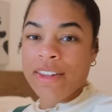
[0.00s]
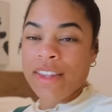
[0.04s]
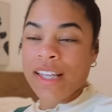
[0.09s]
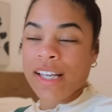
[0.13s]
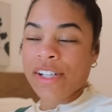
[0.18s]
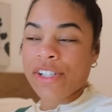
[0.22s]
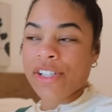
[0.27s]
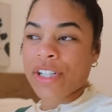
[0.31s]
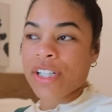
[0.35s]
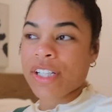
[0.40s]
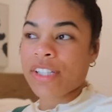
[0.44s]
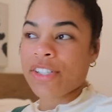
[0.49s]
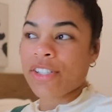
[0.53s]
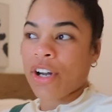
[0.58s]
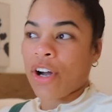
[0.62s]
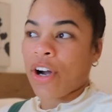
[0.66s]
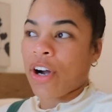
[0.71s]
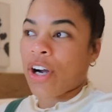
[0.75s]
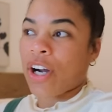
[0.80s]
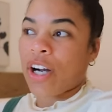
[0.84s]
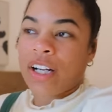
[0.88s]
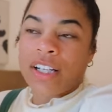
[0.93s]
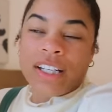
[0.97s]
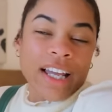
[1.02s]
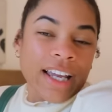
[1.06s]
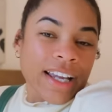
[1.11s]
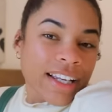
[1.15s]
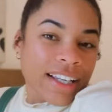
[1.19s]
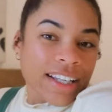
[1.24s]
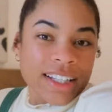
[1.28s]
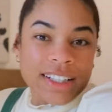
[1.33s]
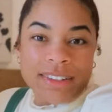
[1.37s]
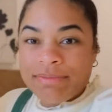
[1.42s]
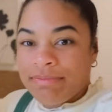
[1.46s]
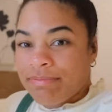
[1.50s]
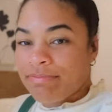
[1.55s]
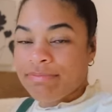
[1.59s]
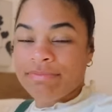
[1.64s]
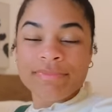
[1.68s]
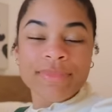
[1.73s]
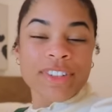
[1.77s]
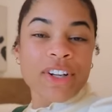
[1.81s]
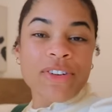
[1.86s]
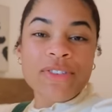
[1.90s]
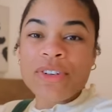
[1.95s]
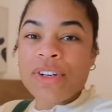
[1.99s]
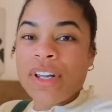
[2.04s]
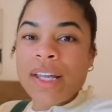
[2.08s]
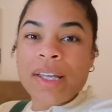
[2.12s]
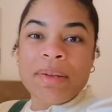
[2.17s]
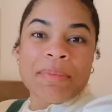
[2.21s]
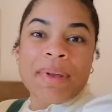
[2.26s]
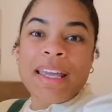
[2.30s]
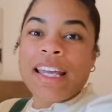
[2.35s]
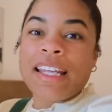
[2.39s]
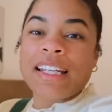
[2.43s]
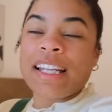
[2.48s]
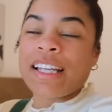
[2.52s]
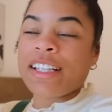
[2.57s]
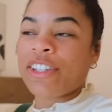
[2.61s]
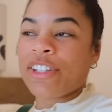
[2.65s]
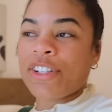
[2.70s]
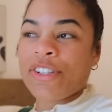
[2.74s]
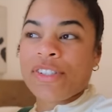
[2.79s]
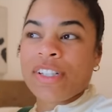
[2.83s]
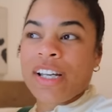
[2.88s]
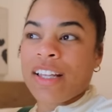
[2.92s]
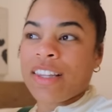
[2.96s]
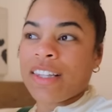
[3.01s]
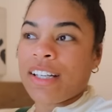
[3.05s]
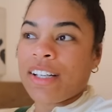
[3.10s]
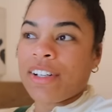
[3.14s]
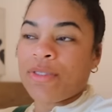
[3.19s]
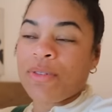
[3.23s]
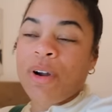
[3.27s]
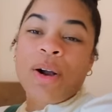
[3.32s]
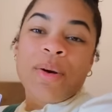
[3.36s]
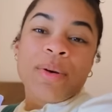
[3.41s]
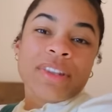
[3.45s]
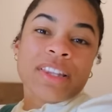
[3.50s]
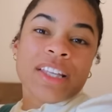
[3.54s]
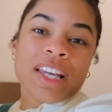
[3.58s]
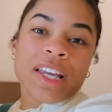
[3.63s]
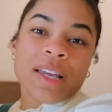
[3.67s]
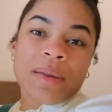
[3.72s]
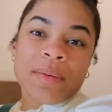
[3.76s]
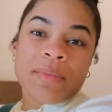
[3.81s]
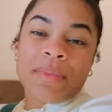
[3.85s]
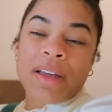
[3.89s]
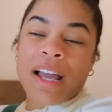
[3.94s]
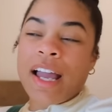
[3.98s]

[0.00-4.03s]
They just are like, you know, they're like mid. Like there's nothing wrong with them.